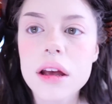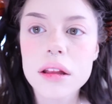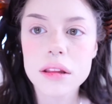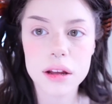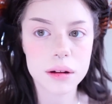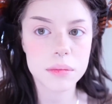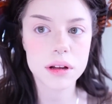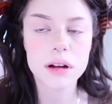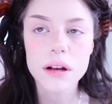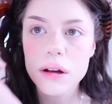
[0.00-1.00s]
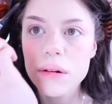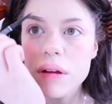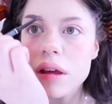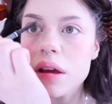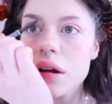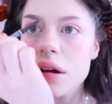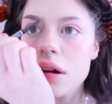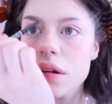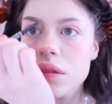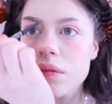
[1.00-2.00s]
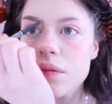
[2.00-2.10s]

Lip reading: And then I'm gonna go here in the